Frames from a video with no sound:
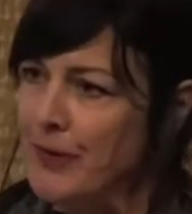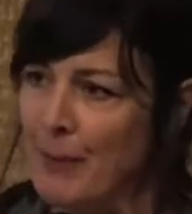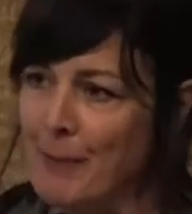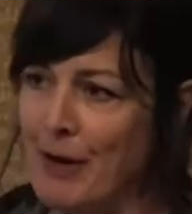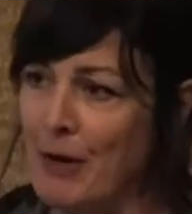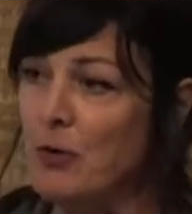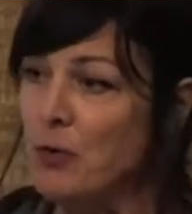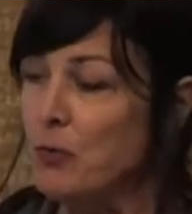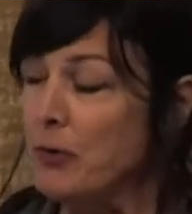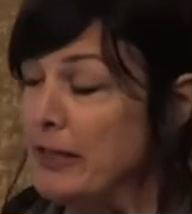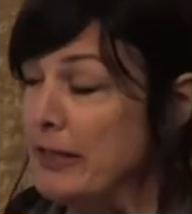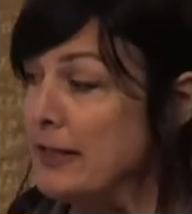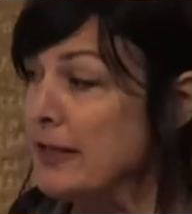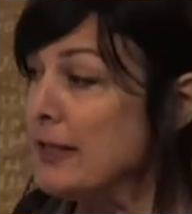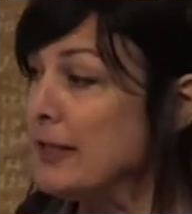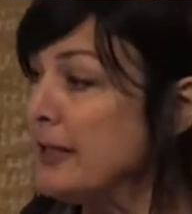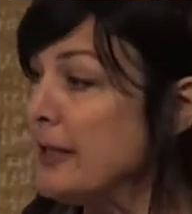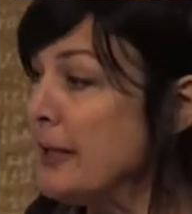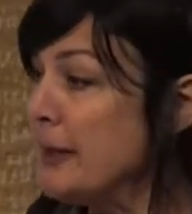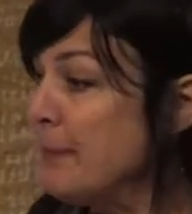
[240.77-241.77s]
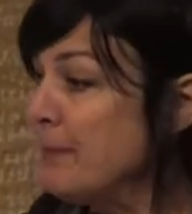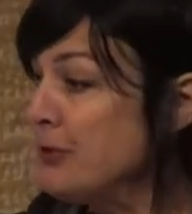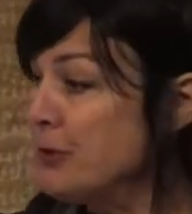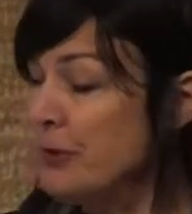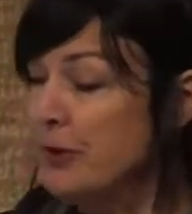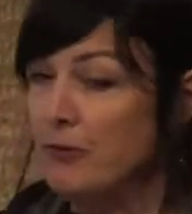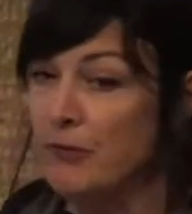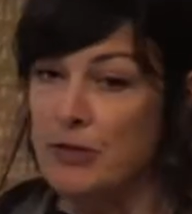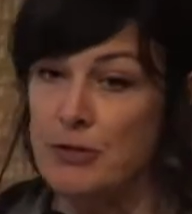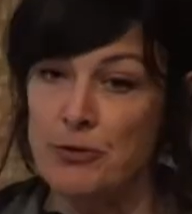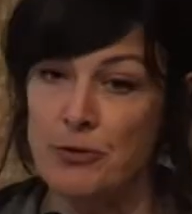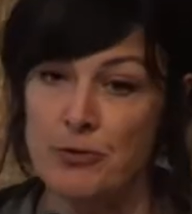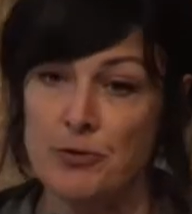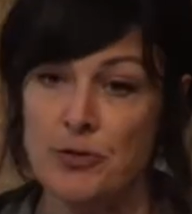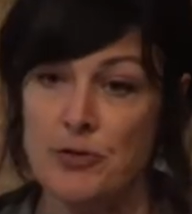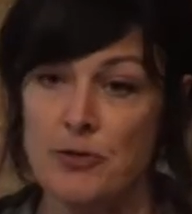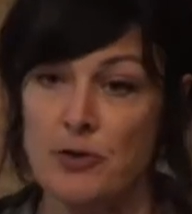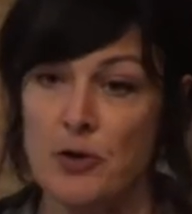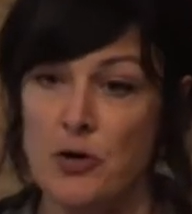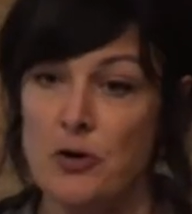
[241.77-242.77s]
about a week um, doing
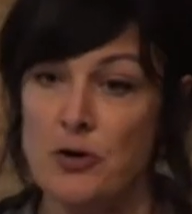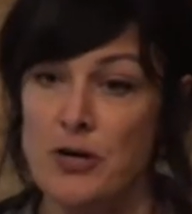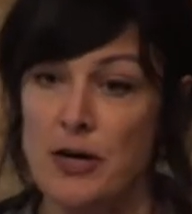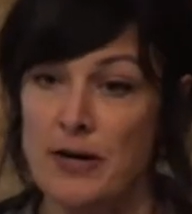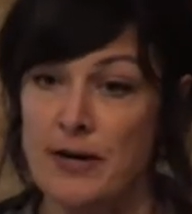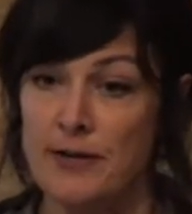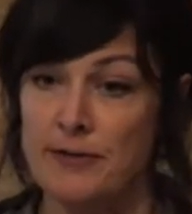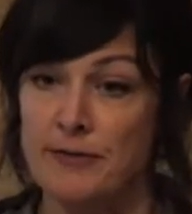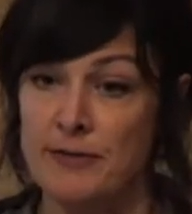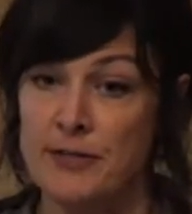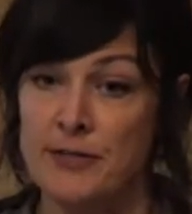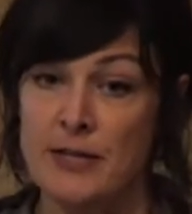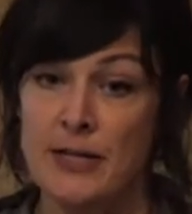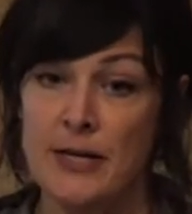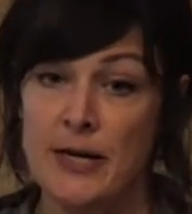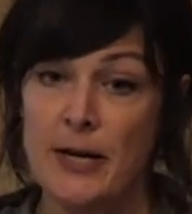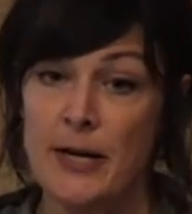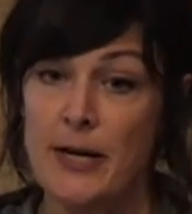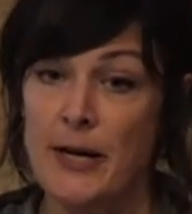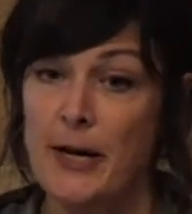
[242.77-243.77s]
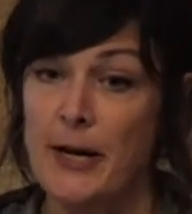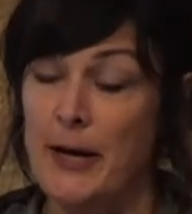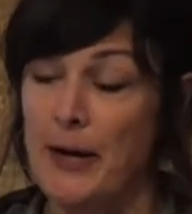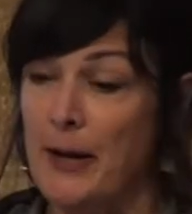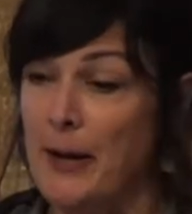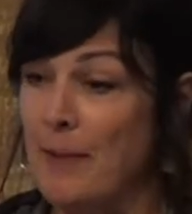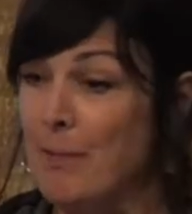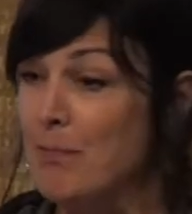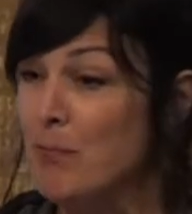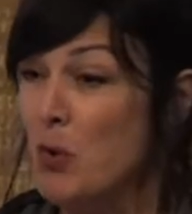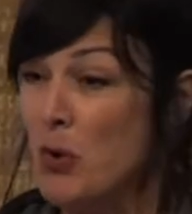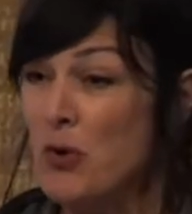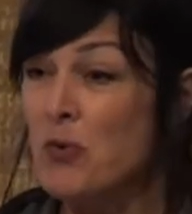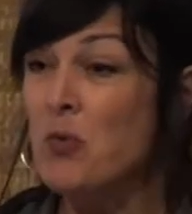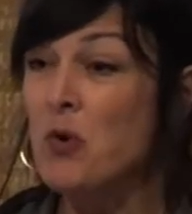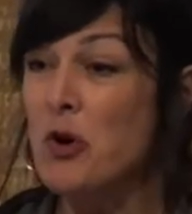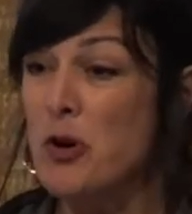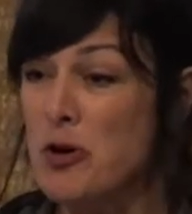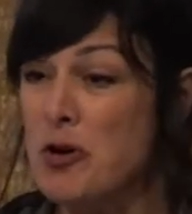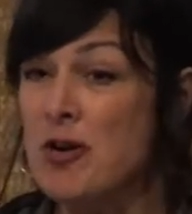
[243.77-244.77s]
research in the archives, um,
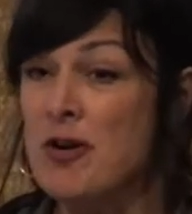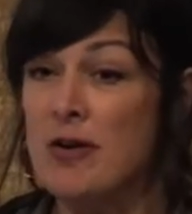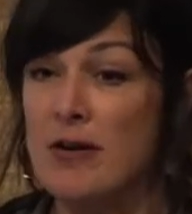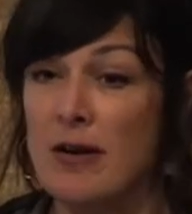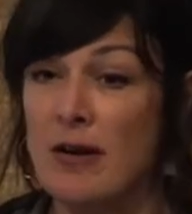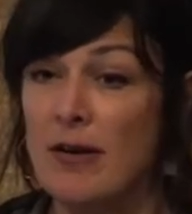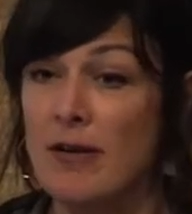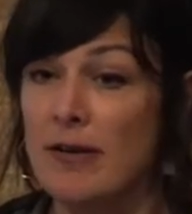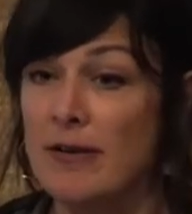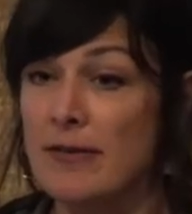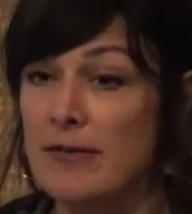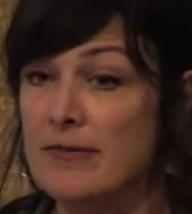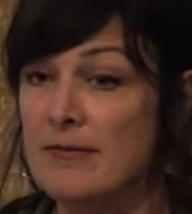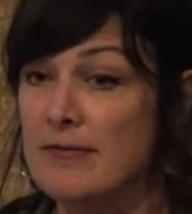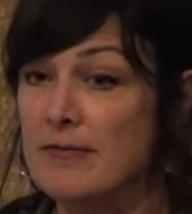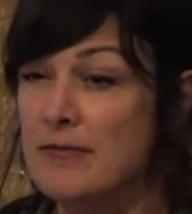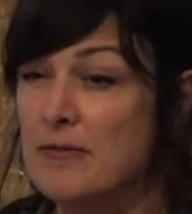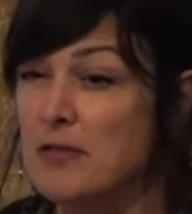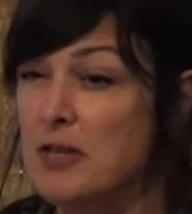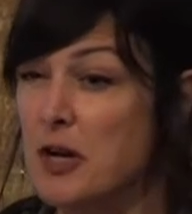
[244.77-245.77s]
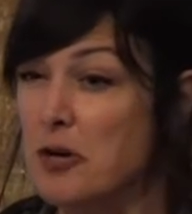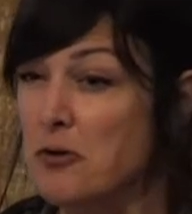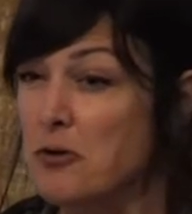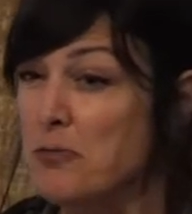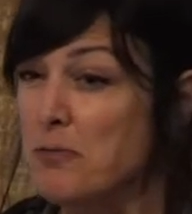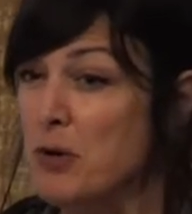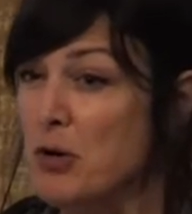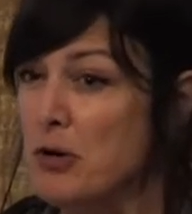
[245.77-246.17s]
more work on Dr.